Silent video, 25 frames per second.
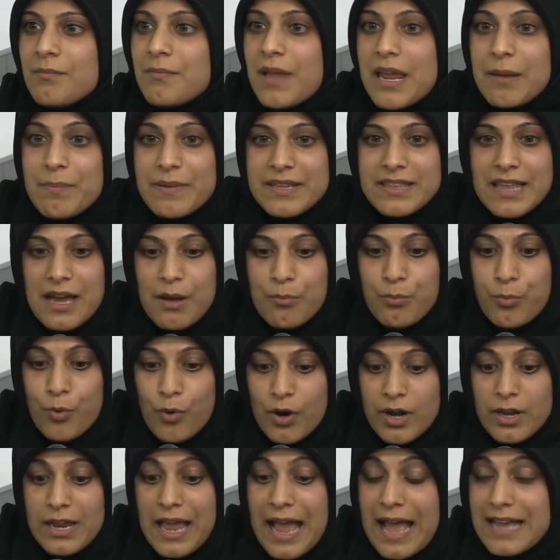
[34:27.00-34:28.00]
Maybe that
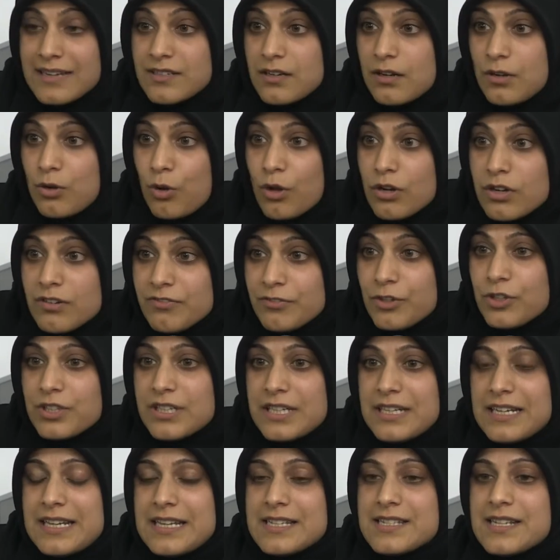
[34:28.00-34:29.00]
boy had a lot of
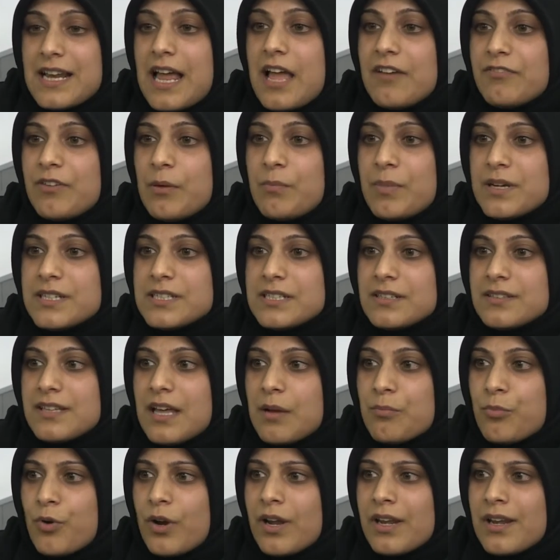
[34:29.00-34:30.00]
good in his life up until
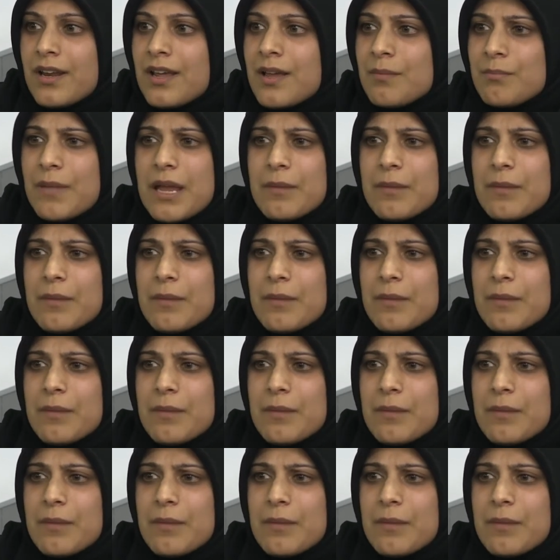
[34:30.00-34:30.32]
that point.